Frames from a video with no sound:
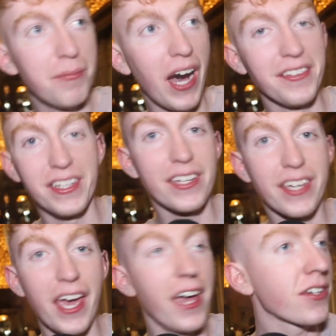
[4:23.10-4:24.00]
Mandy,
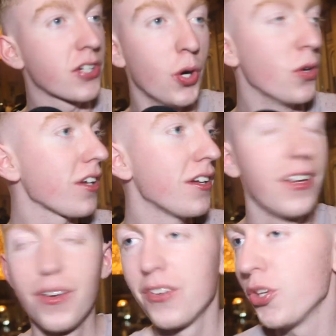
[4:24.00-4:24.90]
Ket, Coke.
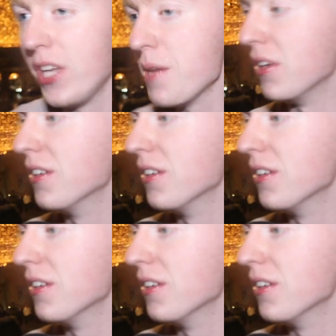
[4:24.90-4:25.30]
You name it.